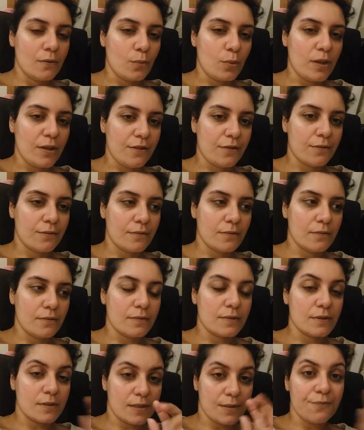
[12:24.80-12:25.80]
with
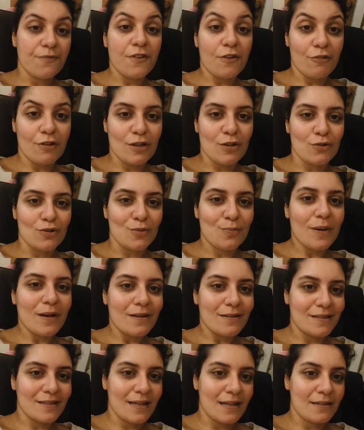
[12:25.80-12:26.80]
some very good
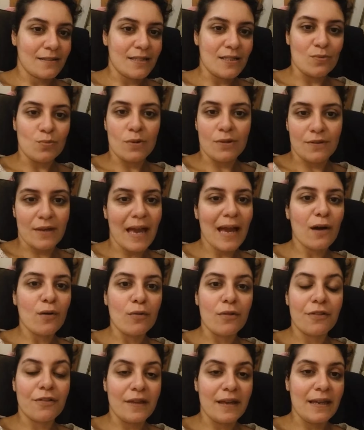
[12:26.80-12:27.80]
personalities, with
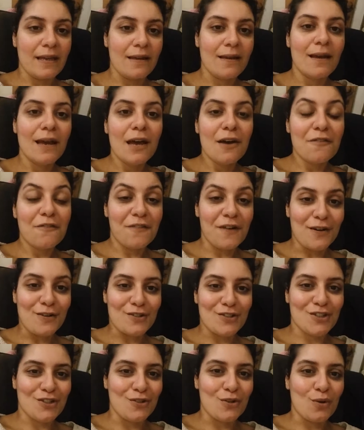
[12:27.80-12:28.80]
healthy,
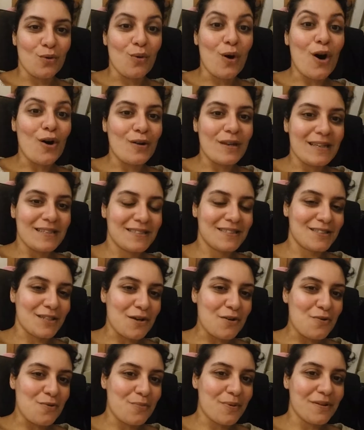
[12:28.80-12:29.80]
functional, honest,
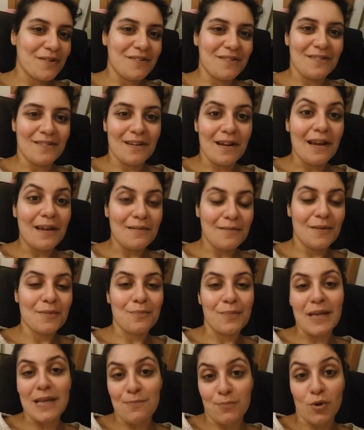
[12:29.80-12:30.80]
open
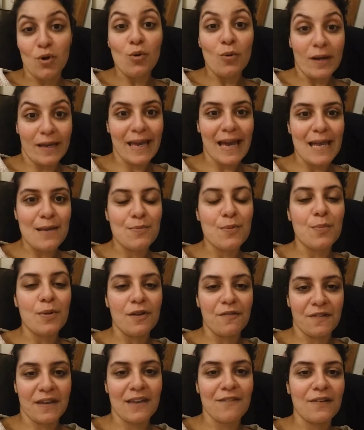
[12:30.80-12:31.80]
people who are
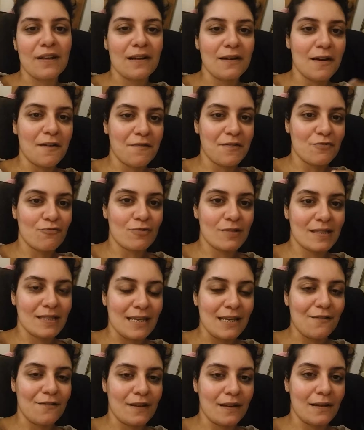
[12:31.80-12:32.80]
capable of giving love and
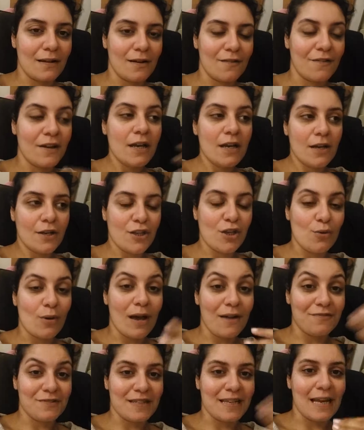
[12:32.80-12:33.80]
receiving love. You
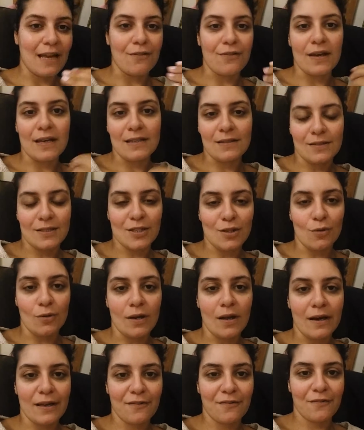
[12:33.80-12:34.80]
have to get that into your
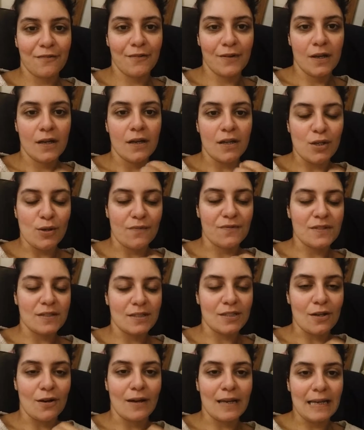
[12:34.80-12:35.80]
life, and you have to
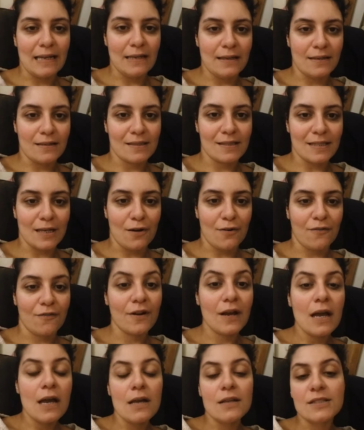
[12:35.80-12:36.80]
start healing
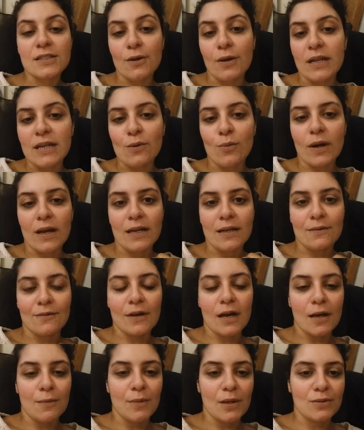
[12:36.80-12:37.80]
yourself. So anyway,
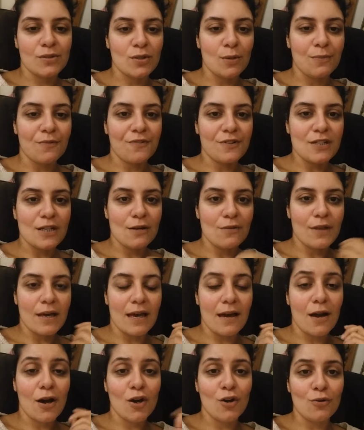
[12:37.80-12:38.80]
I'll stop the video
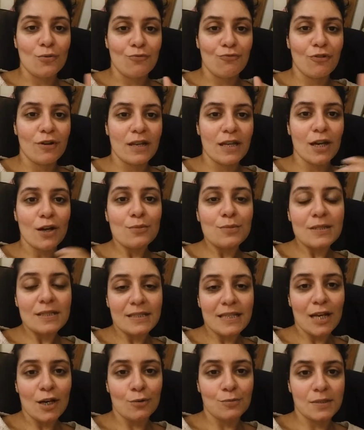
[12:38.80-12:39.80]
there. Really hope this
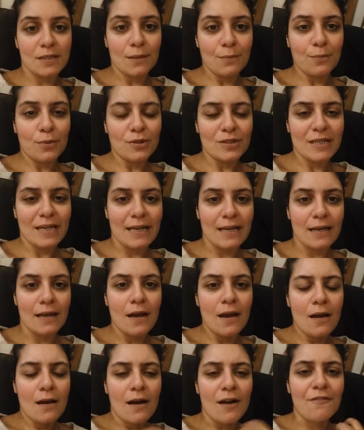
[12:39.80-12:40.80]
has helped somebody.
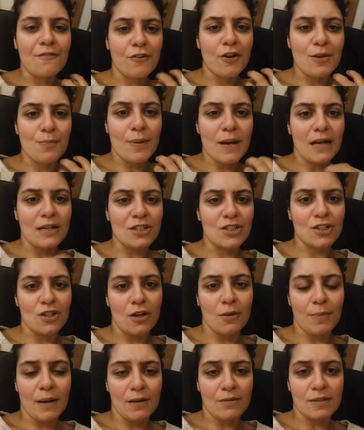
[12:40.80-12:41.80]
I'm very
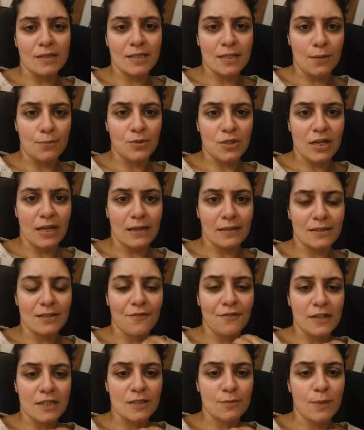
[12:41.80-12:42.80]
passionate about this subject.
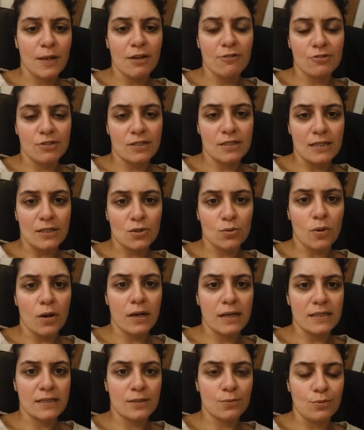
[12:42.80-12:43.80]
I've experienced it
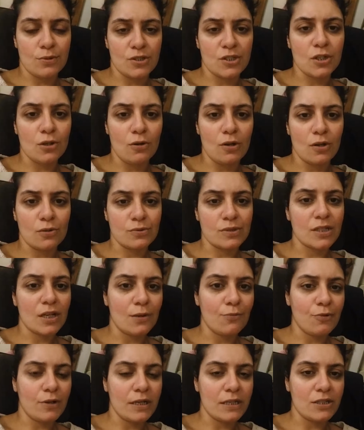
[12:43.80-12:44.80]
twice with 2
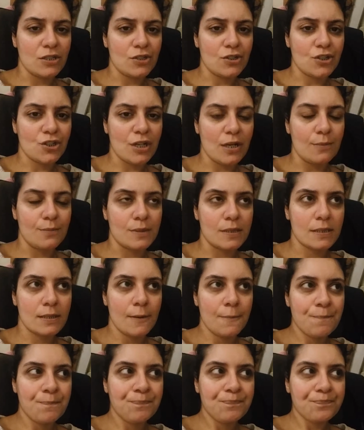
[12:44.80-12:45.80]
long-term relationships,
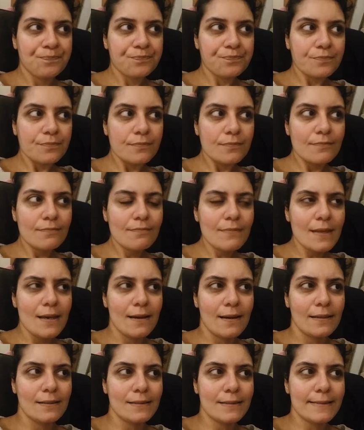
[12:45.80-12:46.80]

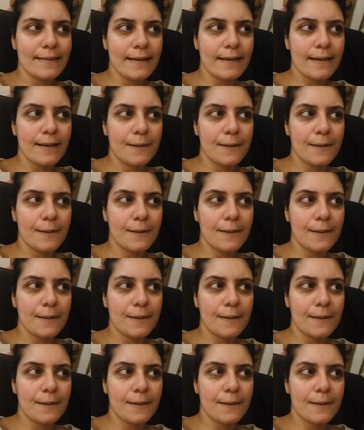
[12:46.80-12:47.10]
and